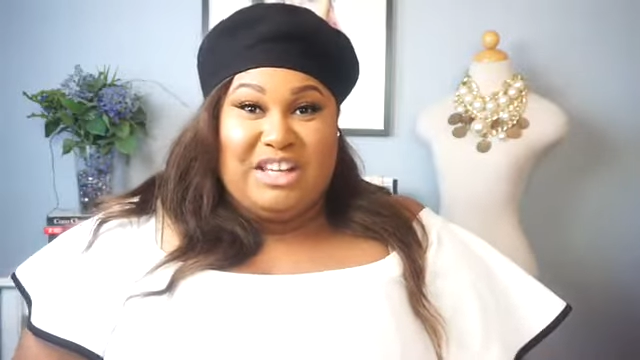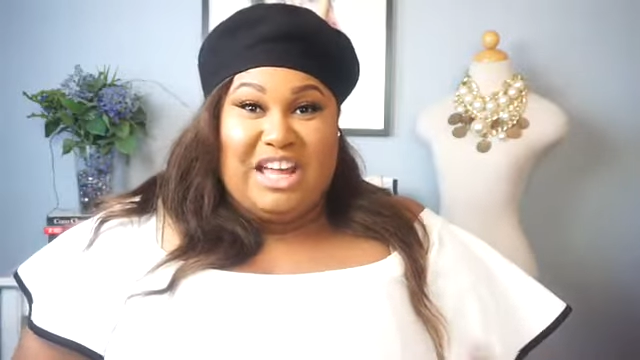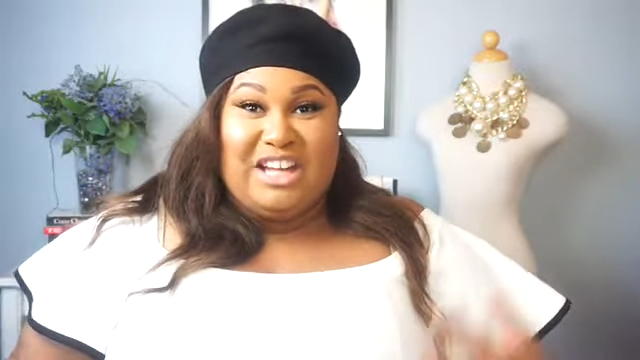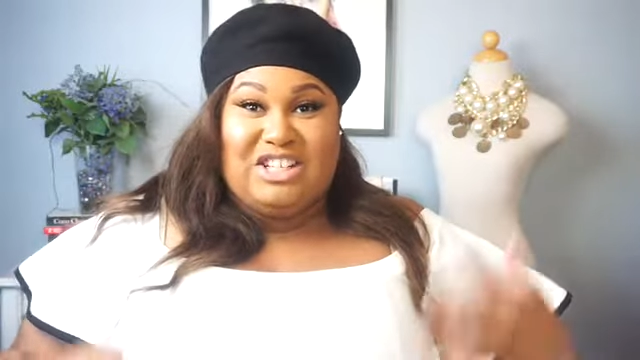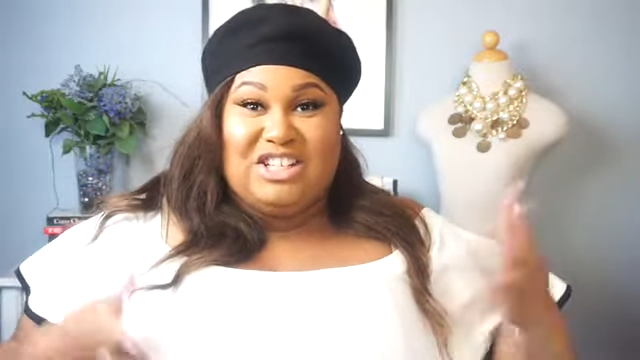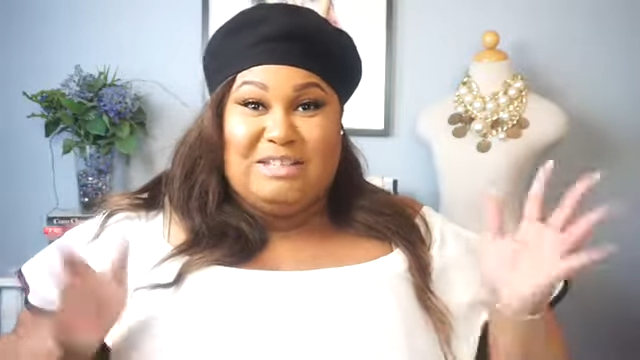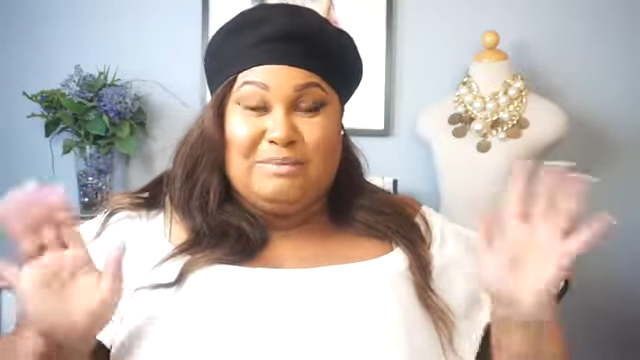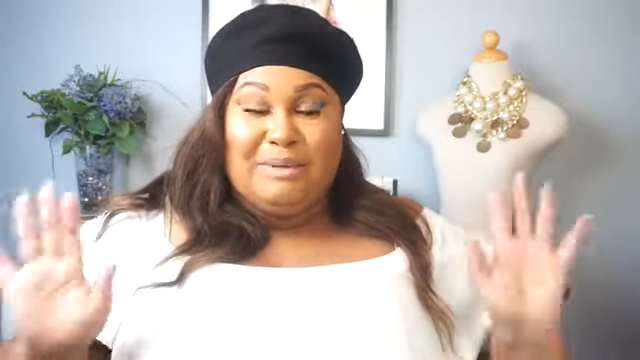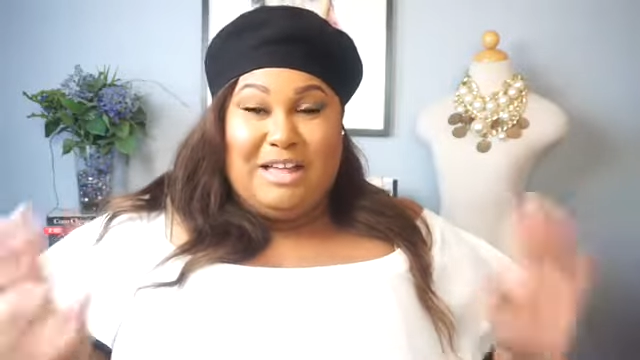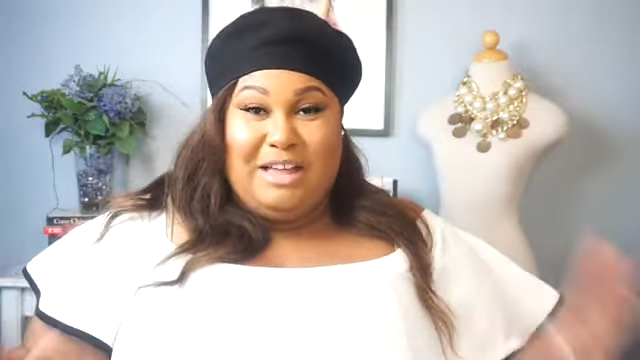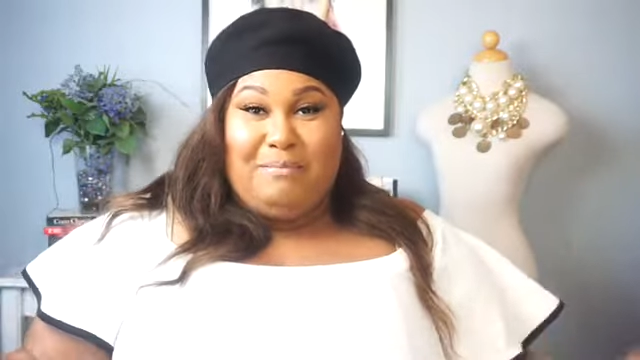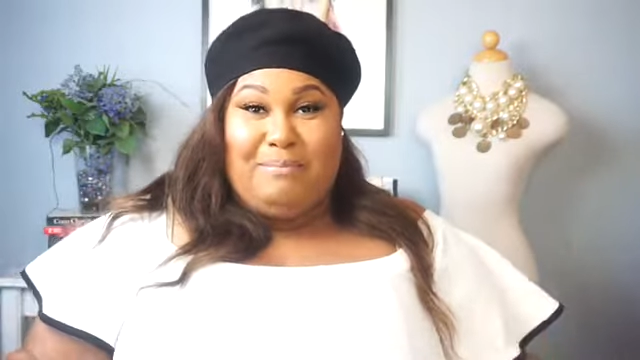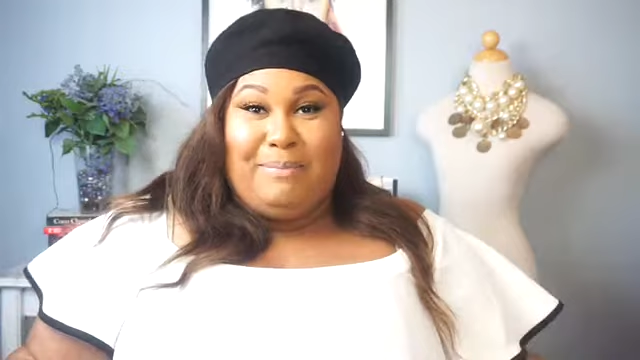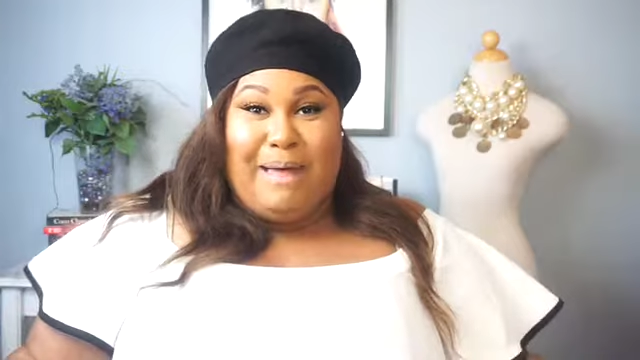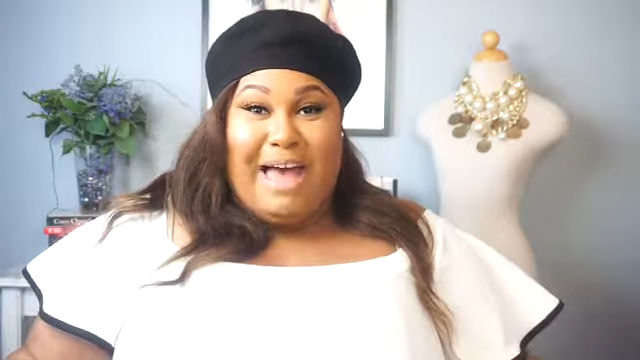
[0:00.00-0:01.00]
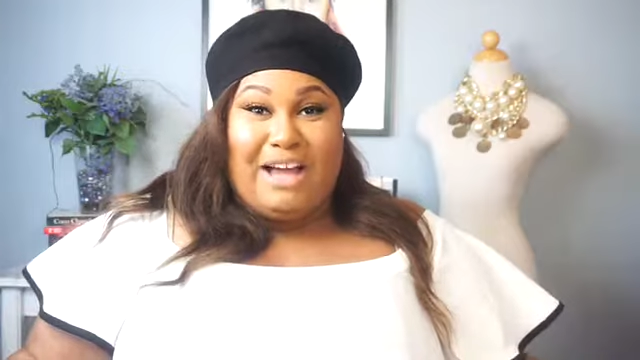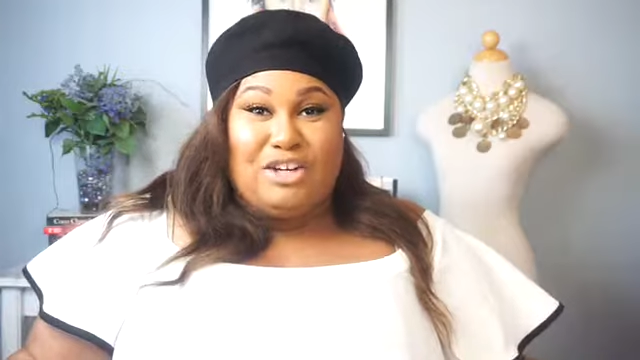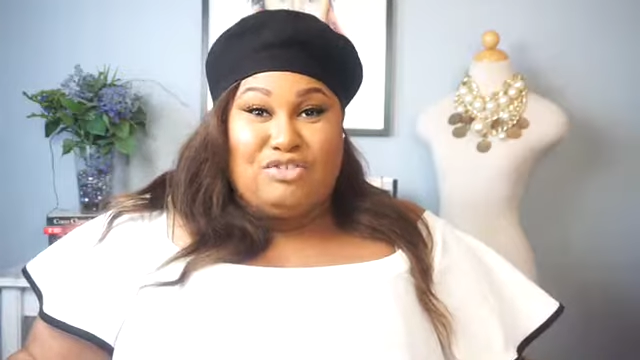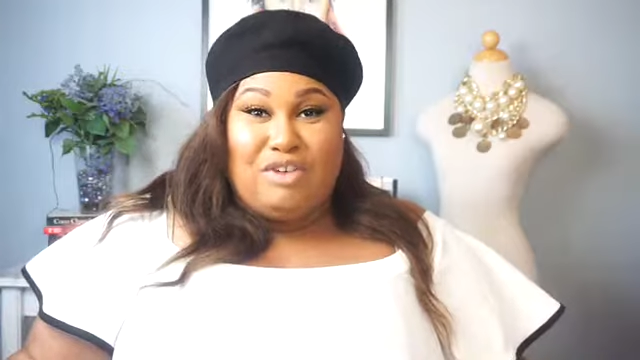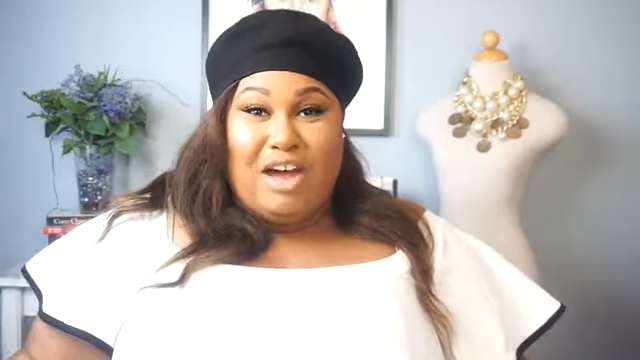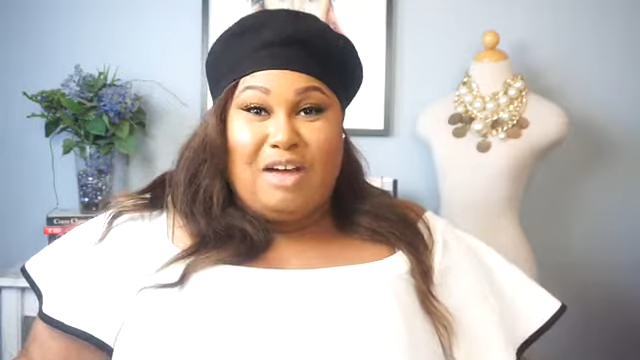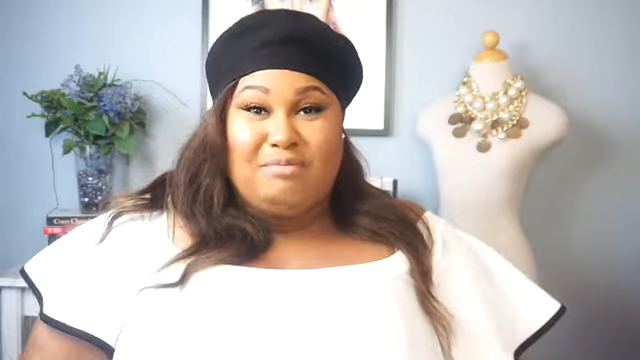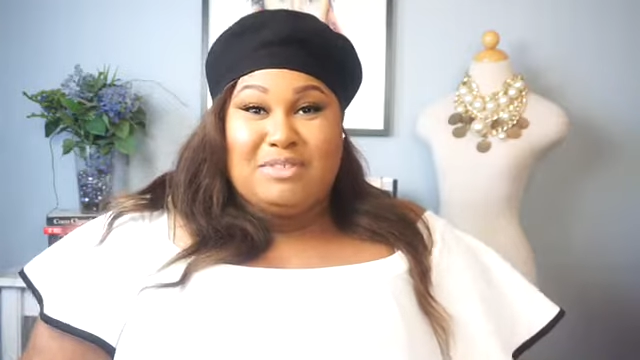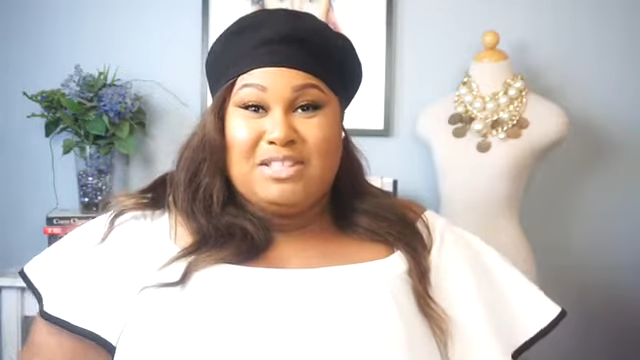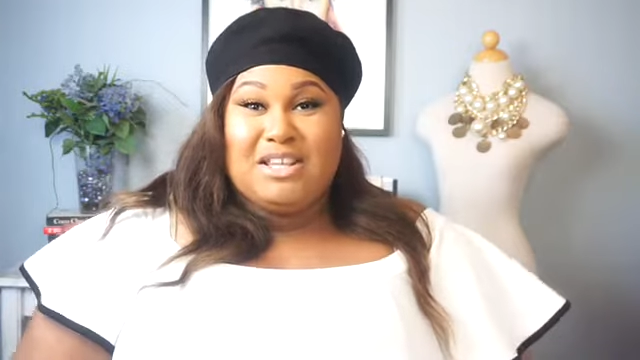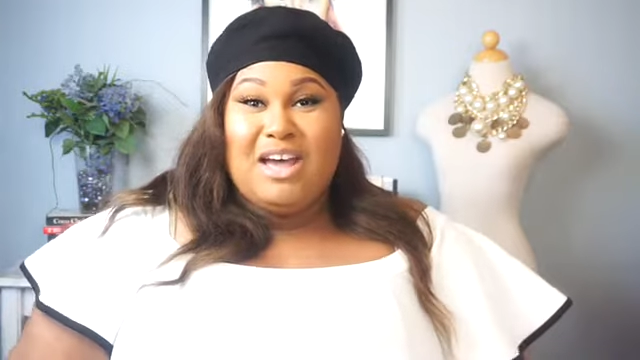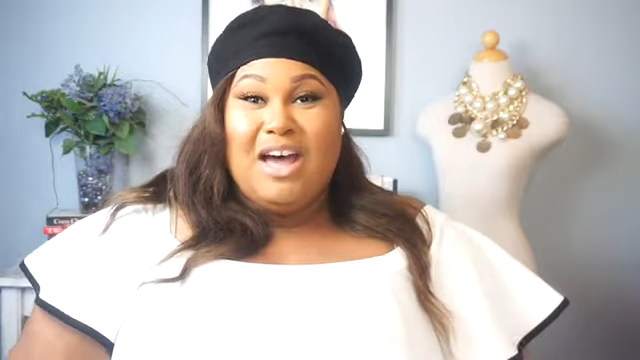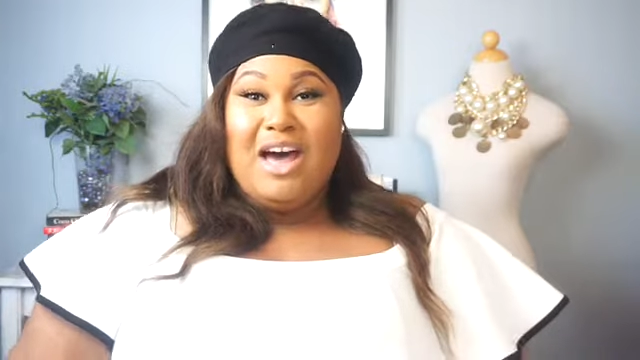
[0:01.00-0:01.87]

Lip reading: like just plain black drops?